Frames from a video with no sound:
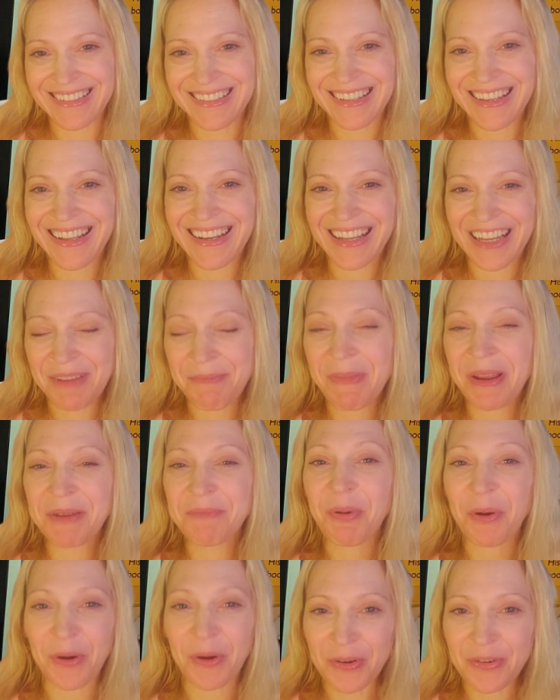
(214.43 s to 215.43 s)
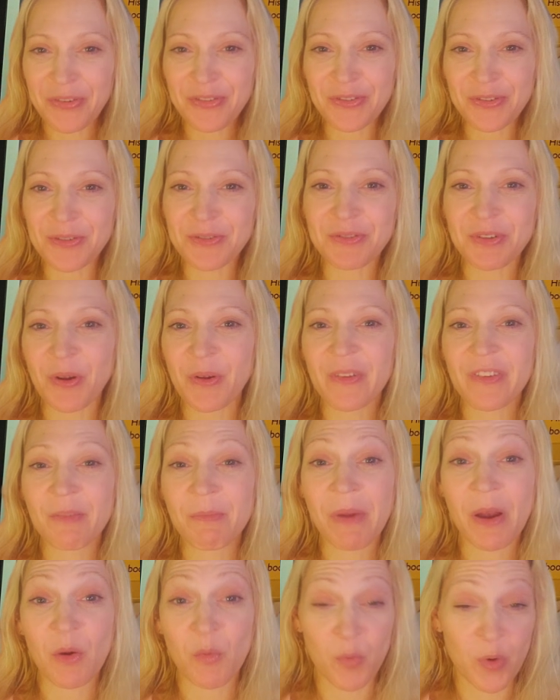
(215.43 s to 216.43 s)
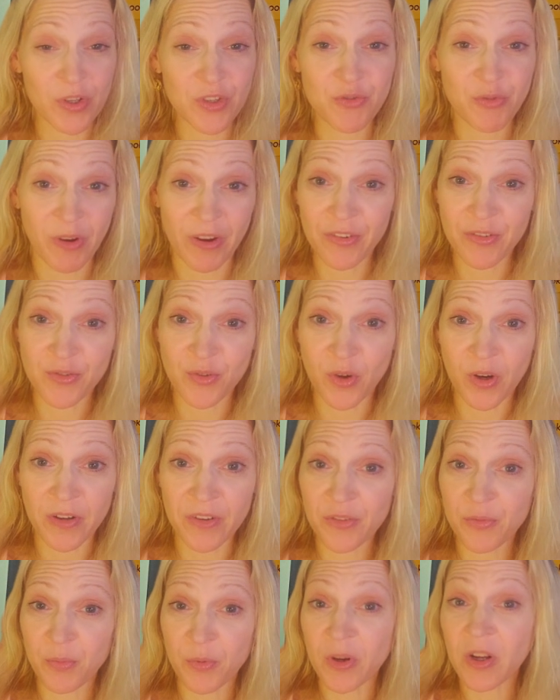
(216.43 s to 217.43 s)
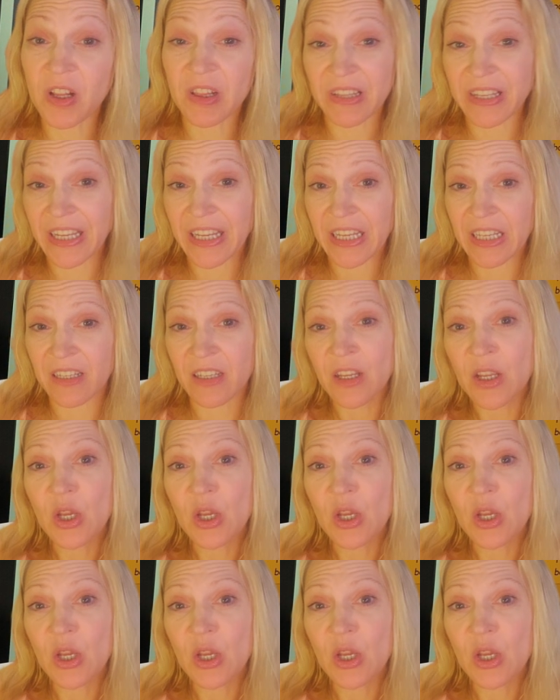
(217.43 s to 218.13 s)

and he made personal notes about which restaurants were clean,